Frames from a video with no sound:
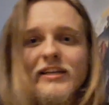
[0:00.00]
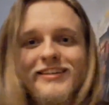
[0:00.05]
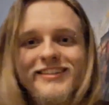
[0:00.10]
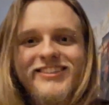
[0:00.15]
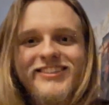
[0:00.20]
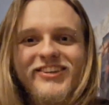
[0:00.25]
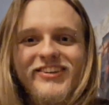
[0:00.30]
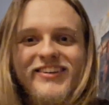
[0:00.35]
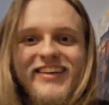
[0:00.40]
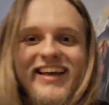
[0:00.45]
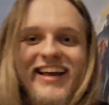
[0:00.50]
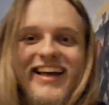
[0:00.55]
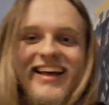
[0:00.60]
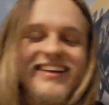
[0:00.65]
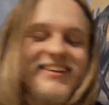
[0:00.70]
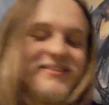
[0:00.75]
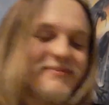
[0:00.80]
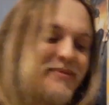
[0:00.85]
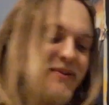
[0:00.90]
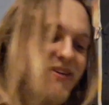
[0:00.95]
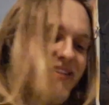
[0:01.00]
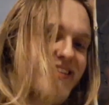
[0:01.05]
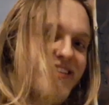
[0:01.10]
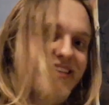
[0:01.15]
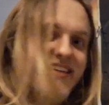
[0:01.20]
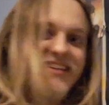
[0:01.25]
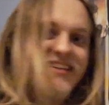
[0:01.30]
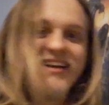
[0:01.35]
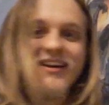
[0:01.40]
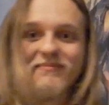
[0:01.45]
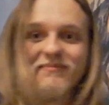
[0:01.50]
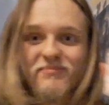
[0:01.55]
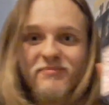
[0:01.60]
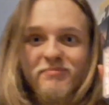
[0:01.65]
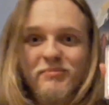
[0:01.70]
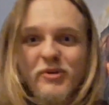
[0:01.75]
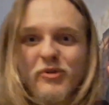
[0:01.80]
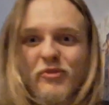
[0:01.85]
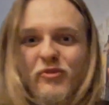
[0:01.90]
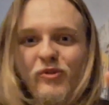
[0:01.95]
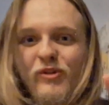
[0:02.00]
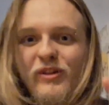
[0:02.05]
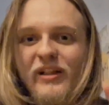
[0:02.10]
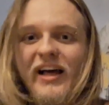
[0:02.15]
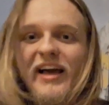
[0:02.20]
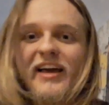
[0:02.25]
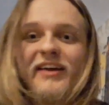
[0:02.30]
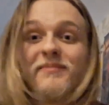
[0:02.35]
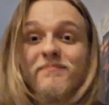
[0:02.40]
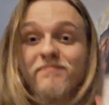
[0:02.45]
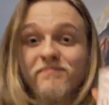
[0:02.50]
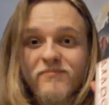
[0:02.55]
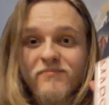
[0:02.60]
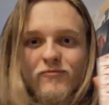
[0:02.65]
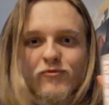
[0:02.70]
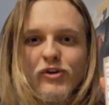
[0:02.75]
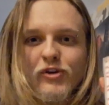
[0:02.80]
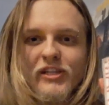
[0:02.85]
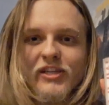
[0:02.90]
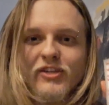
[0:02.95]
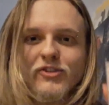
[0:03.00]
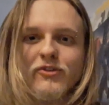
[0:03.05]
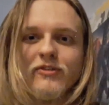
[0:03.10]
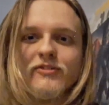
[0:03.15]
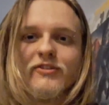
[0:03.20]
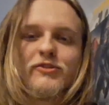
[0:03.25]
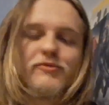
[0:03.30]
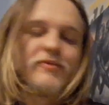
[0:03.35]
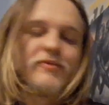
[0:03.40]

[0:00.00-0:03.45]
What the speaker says: So yeah, but yeah, Beautiful Lie, really enjoyed this